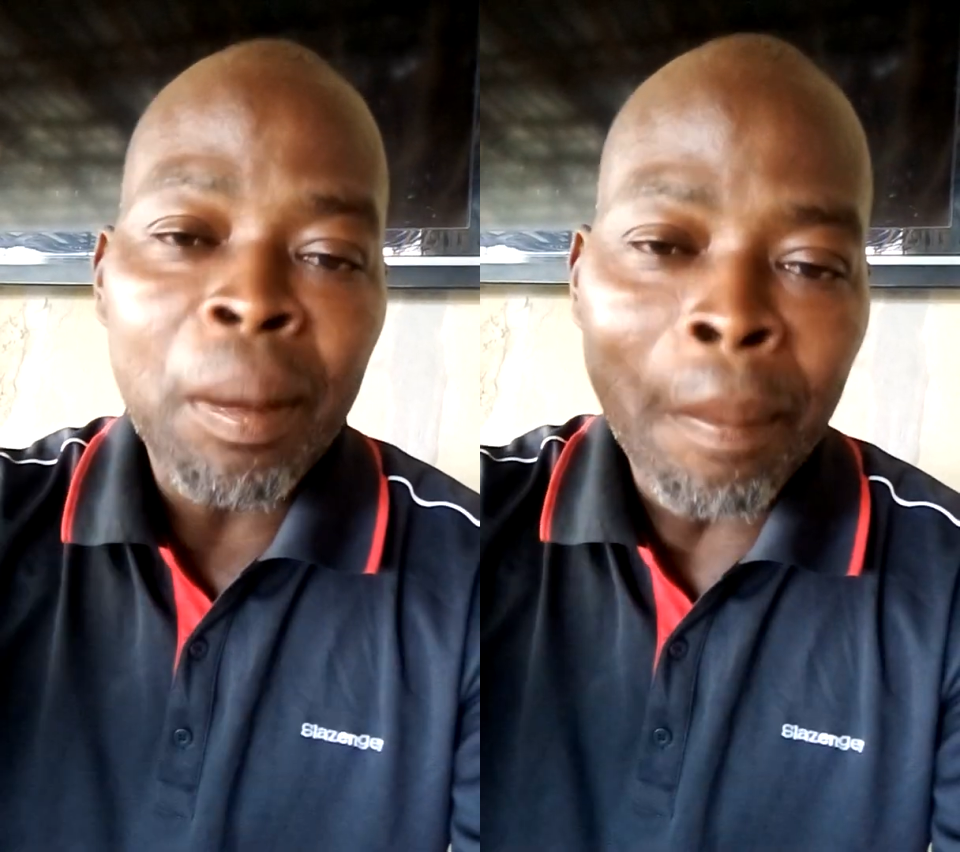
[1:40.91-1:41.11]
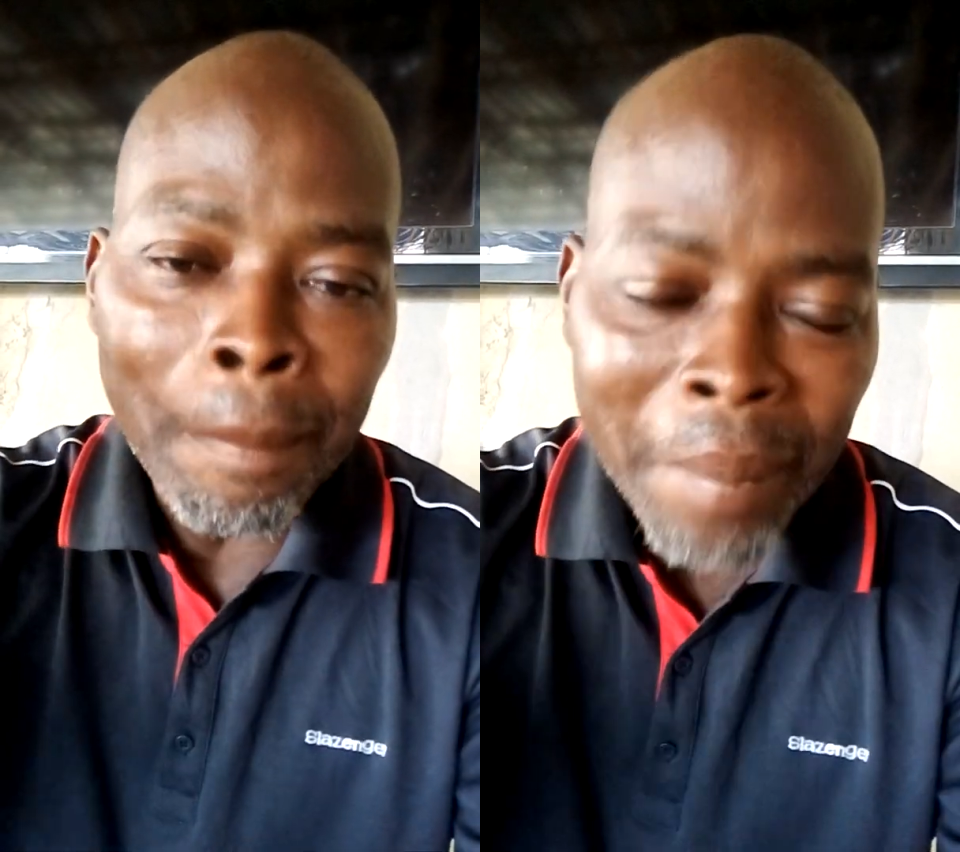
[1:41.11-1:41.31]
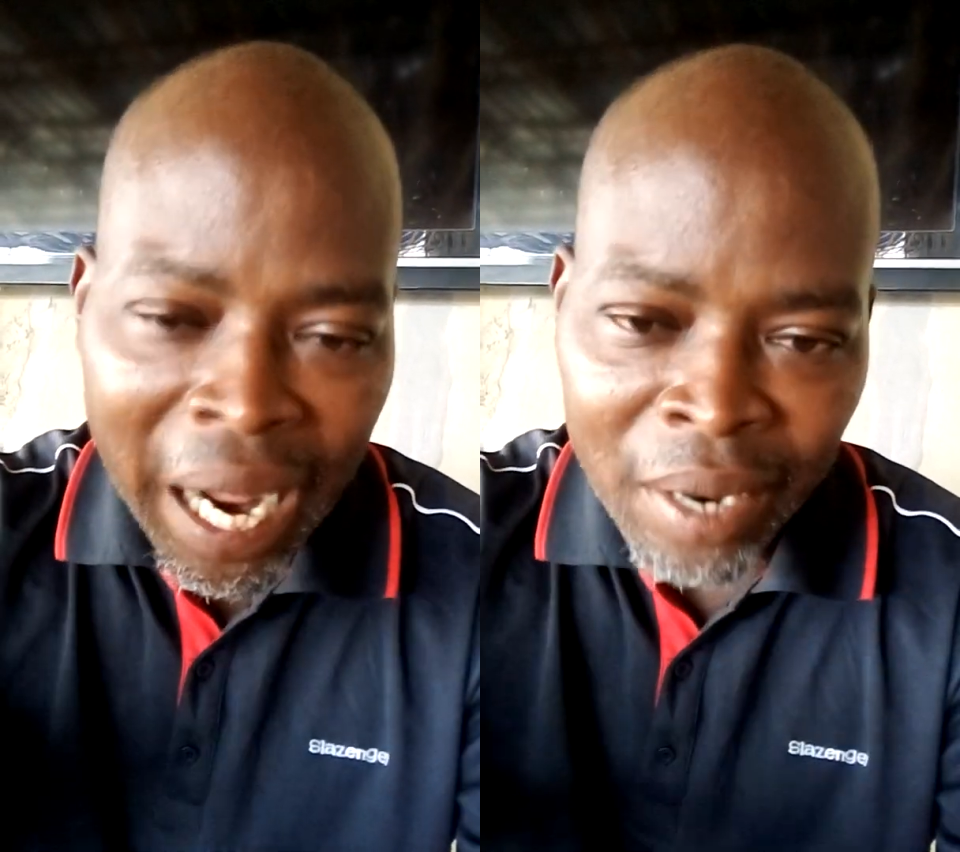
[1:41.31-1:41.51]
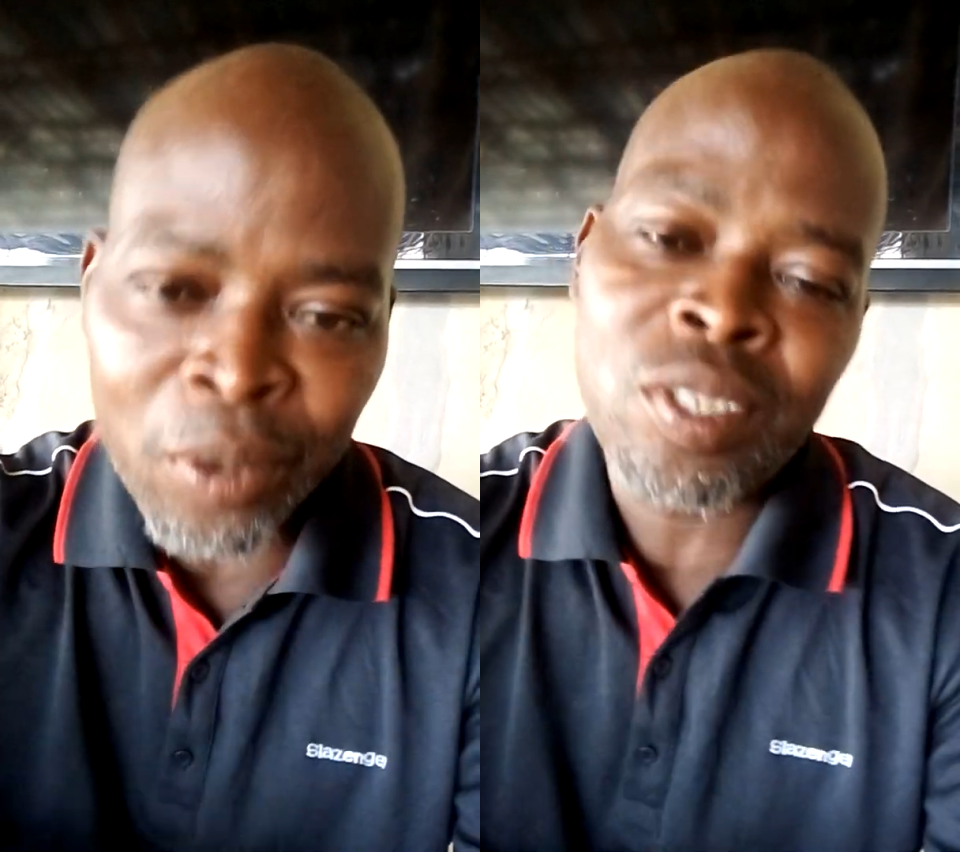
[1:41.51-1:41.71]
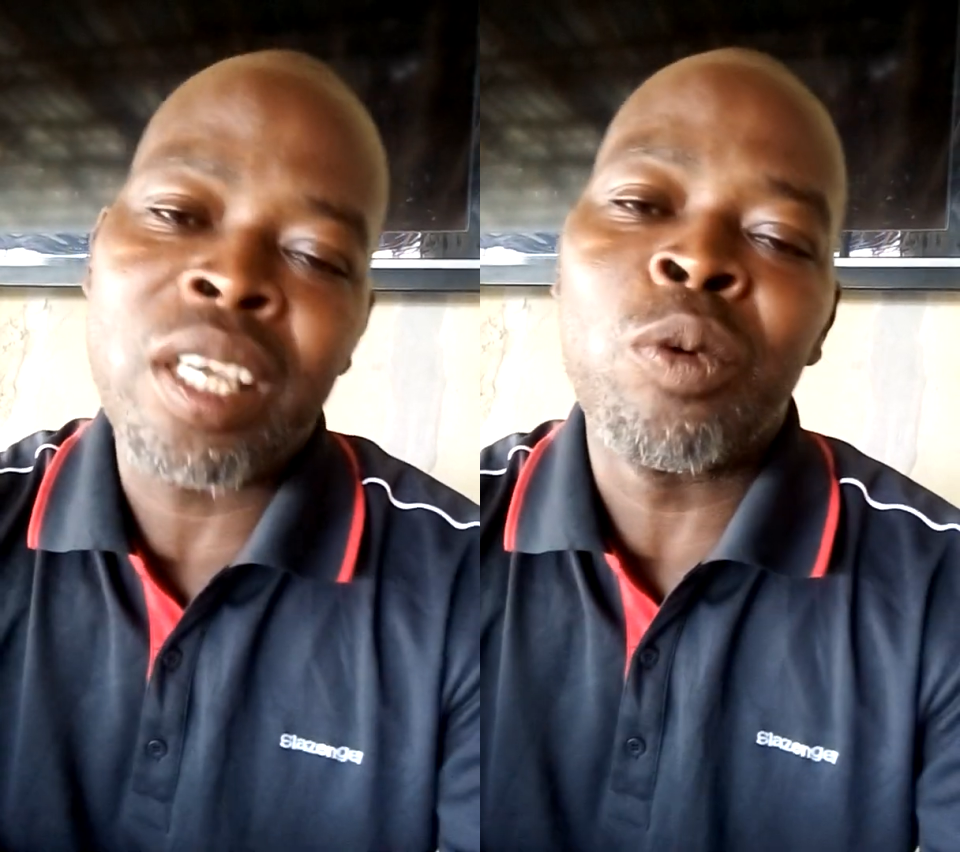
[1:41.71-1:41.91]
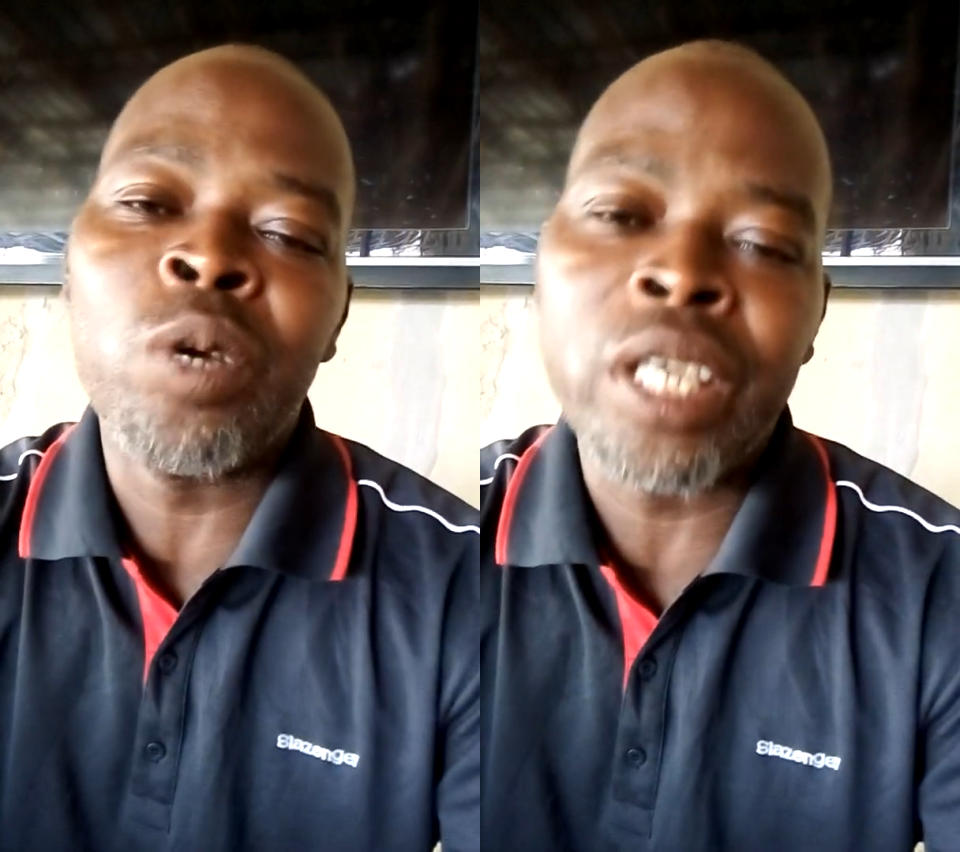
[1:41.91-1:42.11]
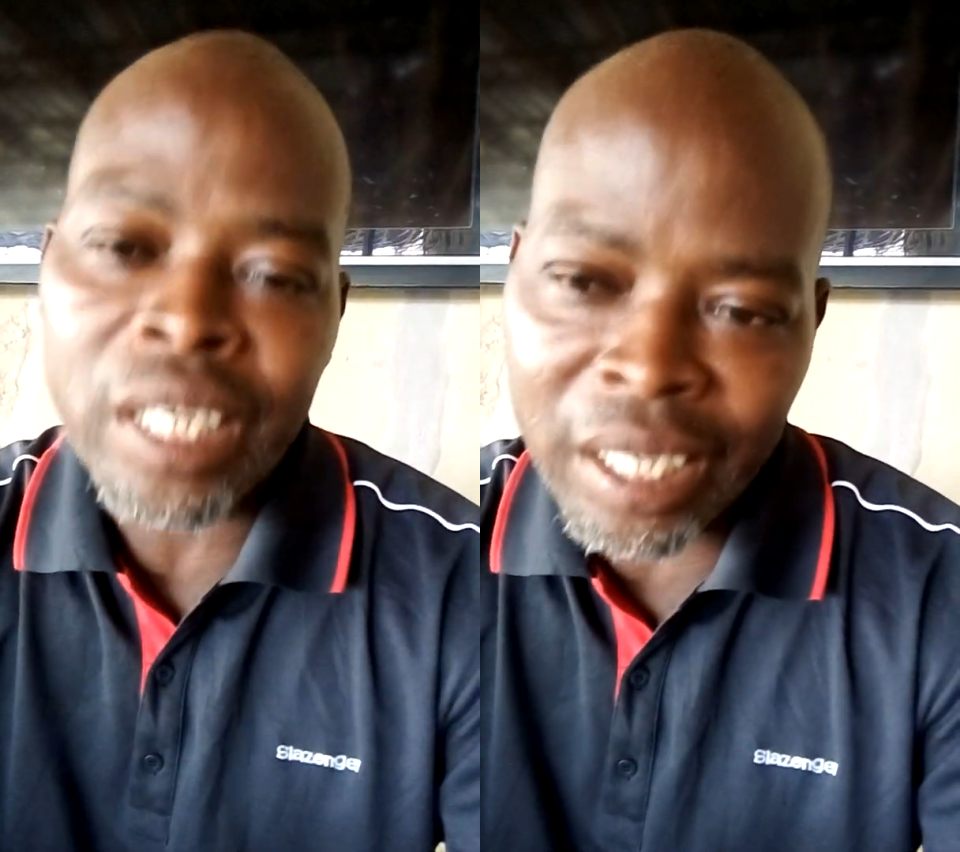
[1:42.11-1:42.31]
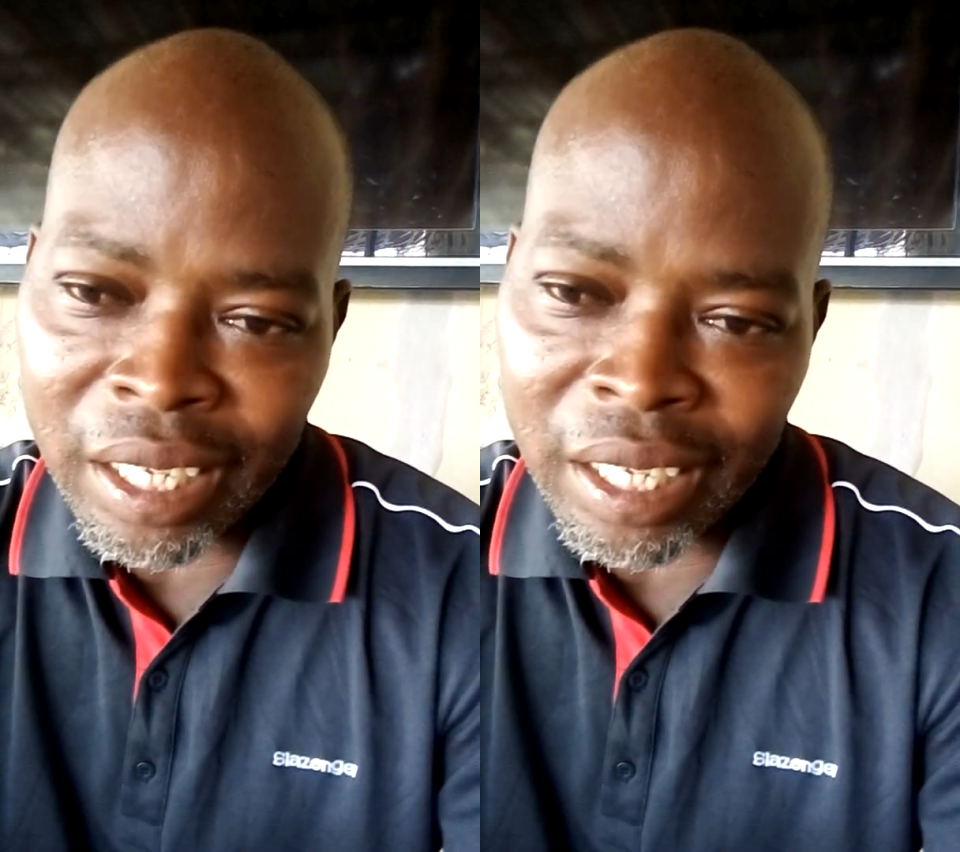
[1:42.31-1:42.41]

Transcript: miles away.